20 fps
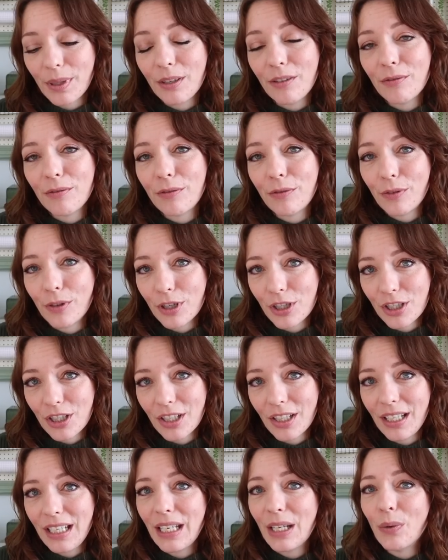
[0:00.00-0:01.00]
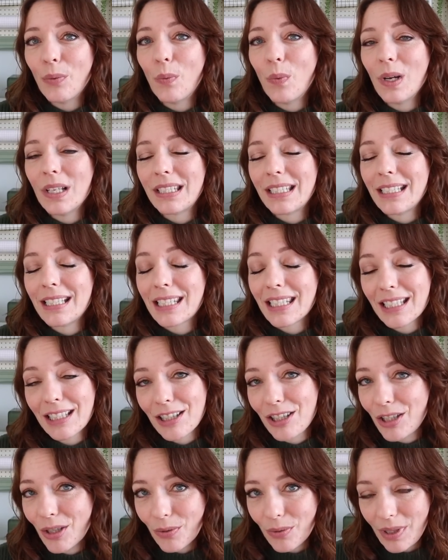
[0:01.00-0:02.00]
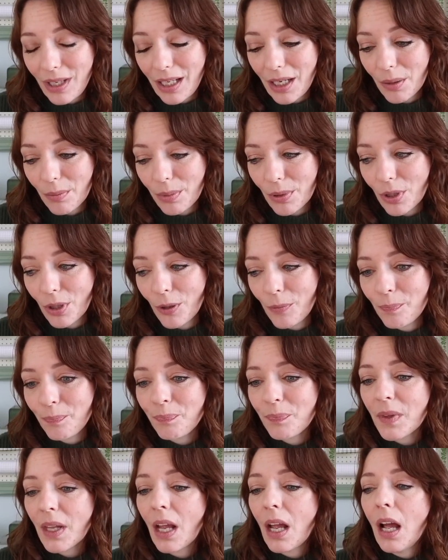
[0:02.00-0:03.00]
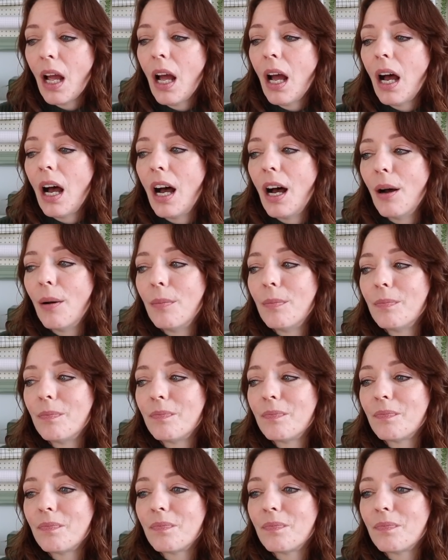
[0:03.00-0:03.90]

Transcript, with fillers: Unfortunately, it wasn't donatable. Um,